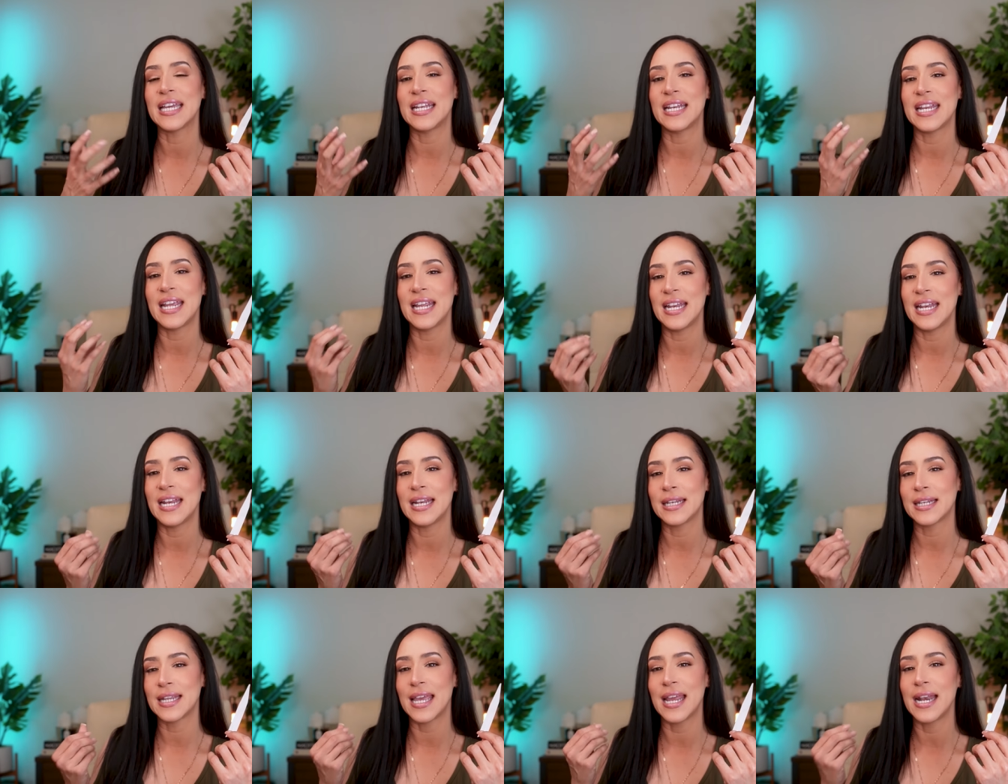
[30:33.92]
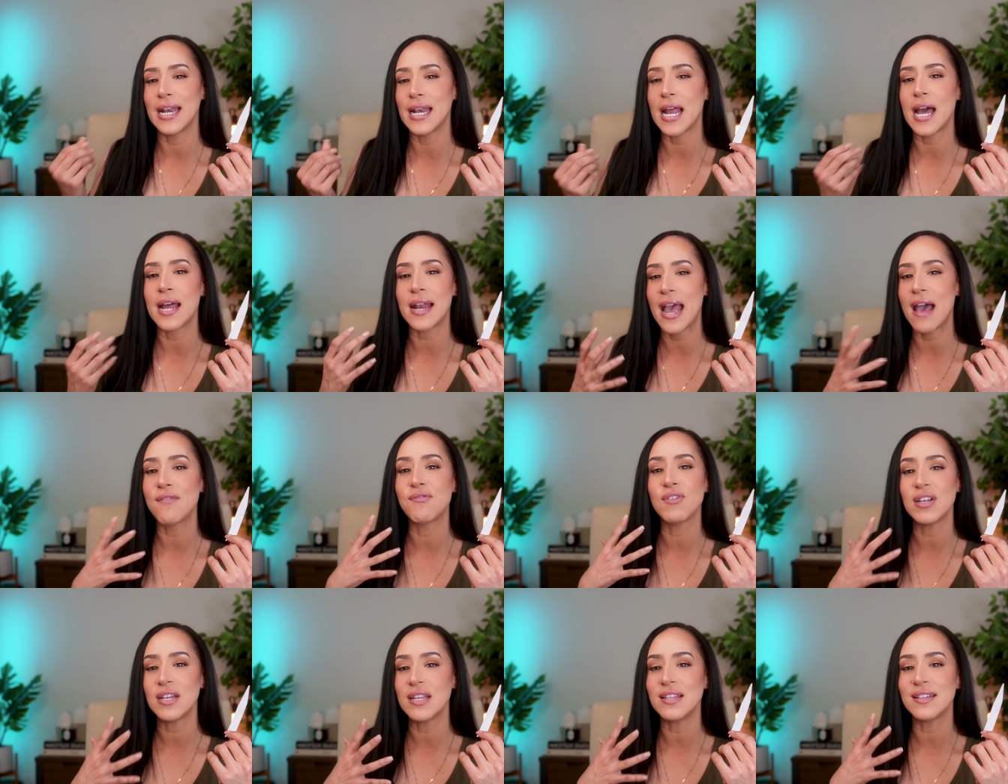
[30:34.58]
like it, it, it
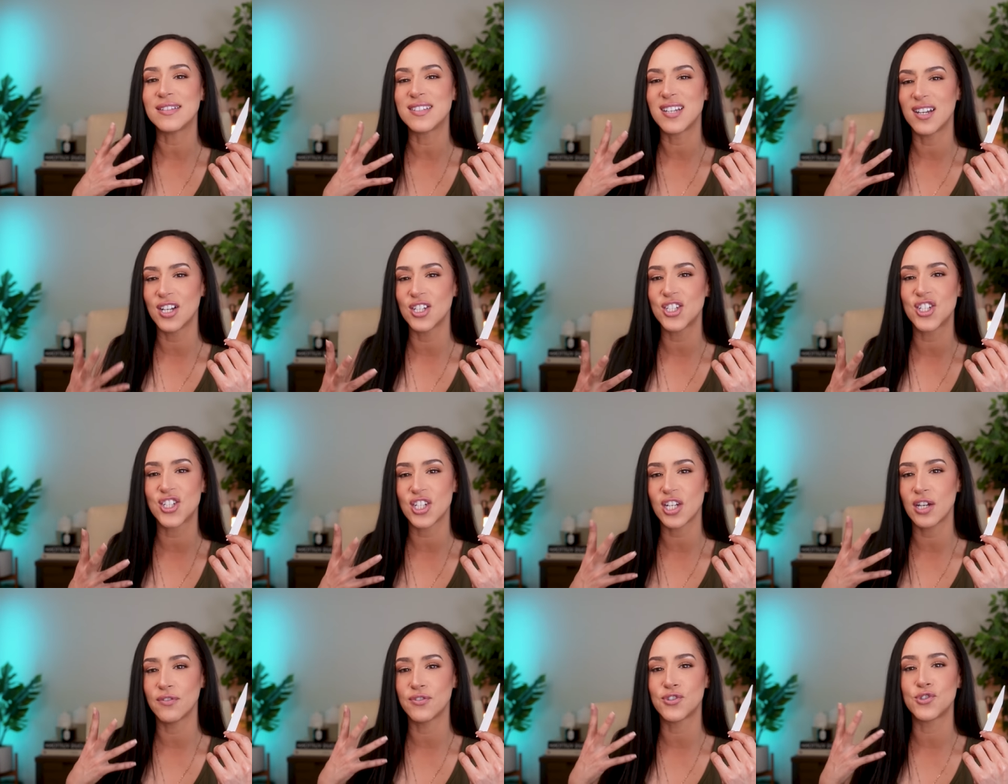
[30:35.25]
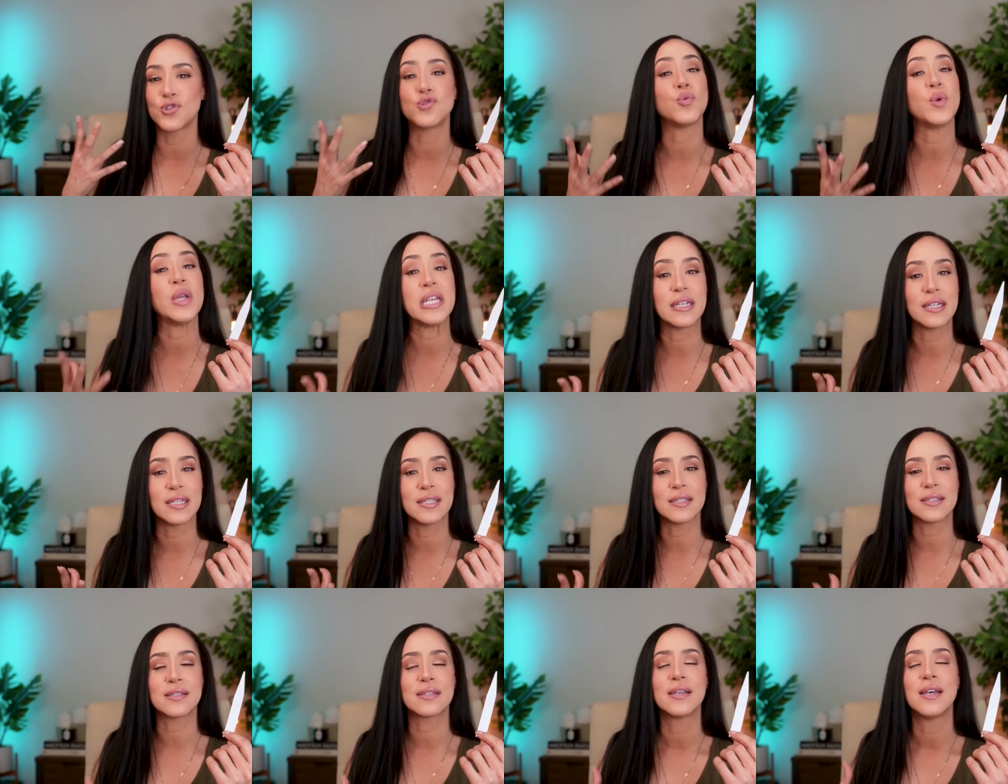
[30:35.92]
cannot have any touch of
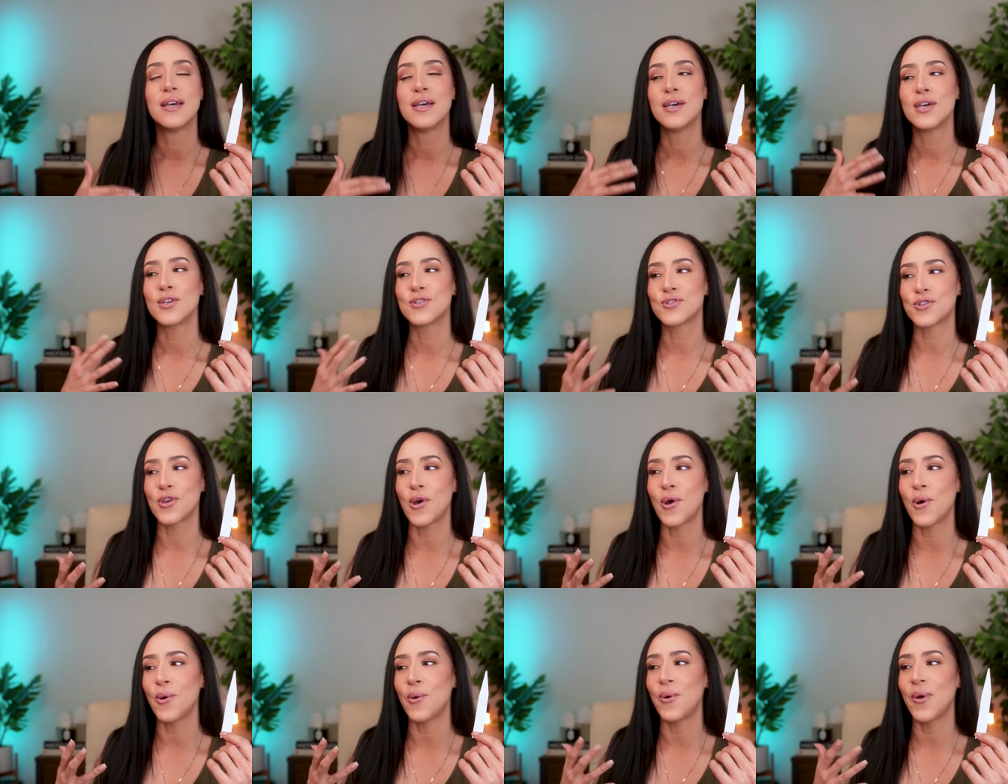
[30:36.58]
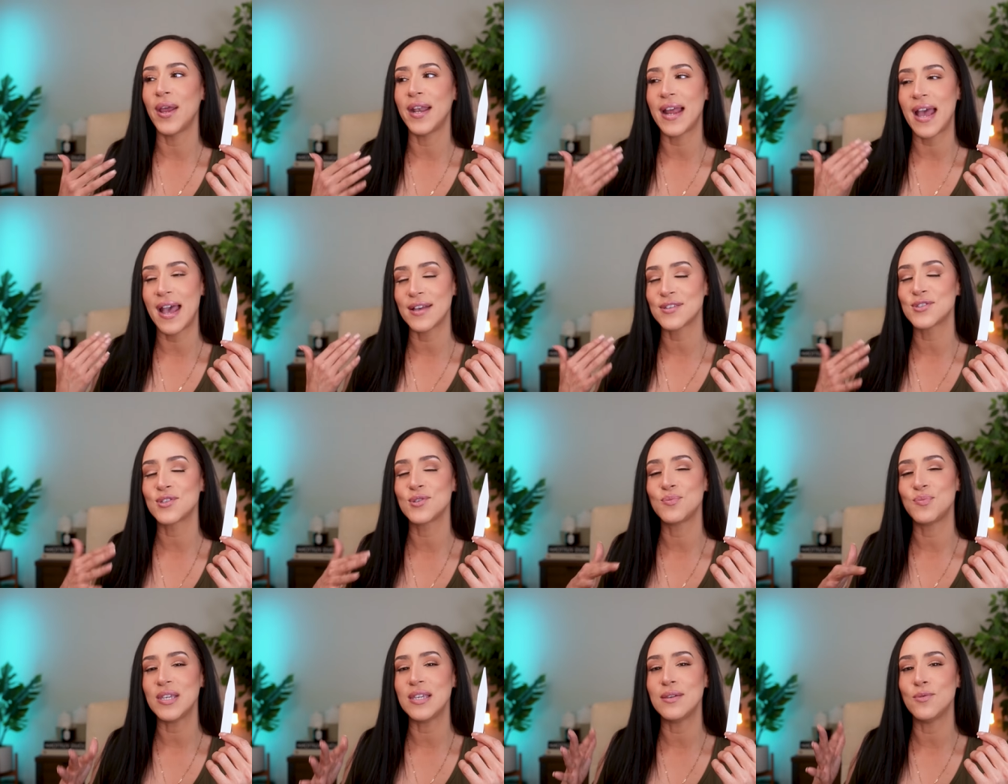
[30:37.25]
sweetness so it
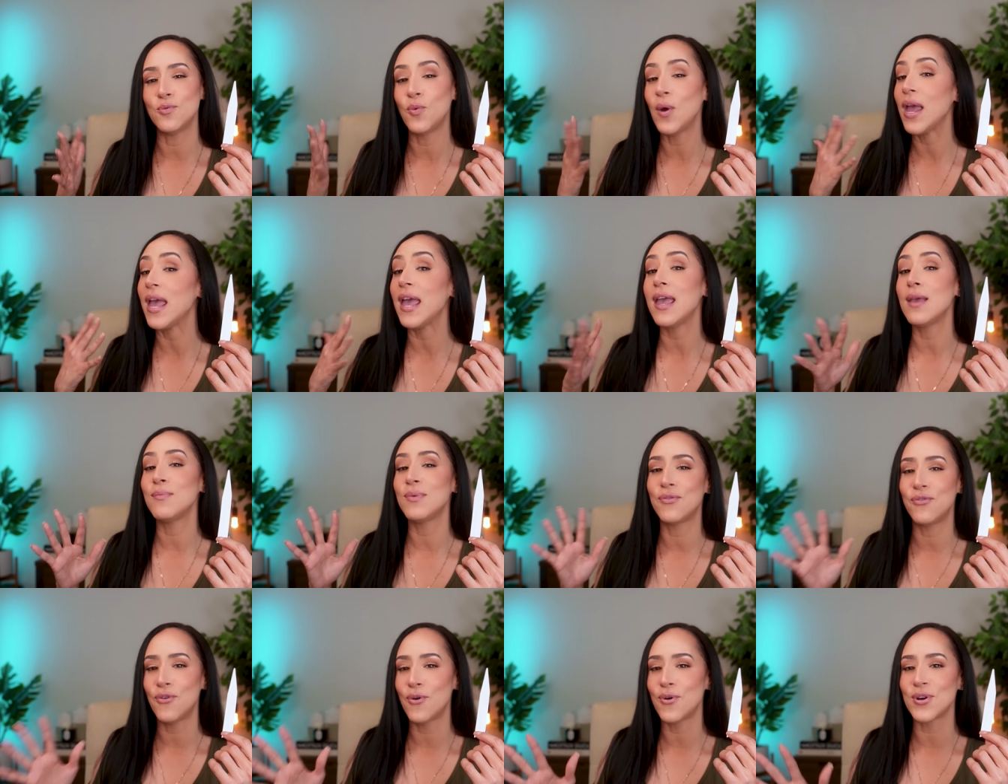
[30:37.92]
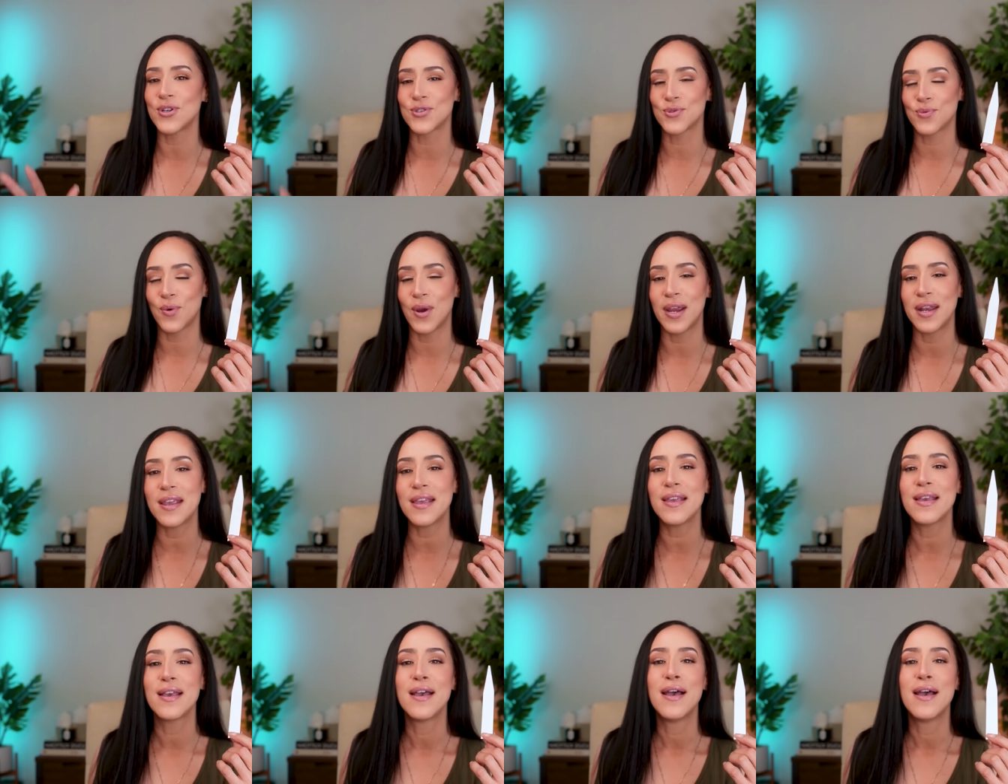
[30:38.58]
has to be way before it's
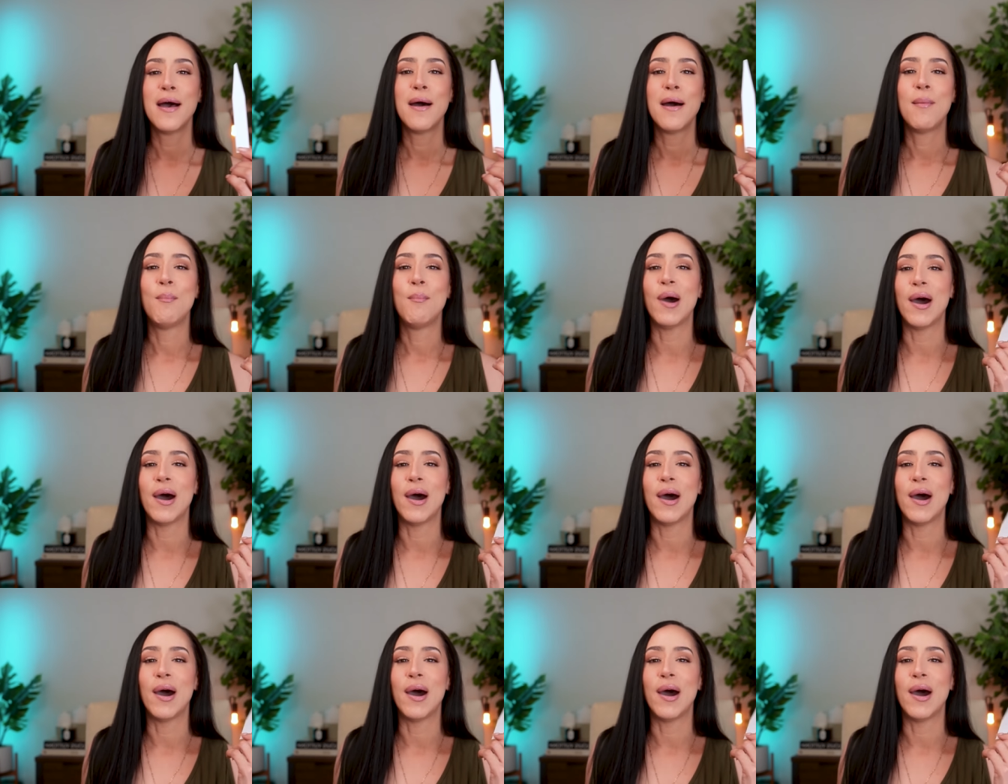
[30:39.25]
ready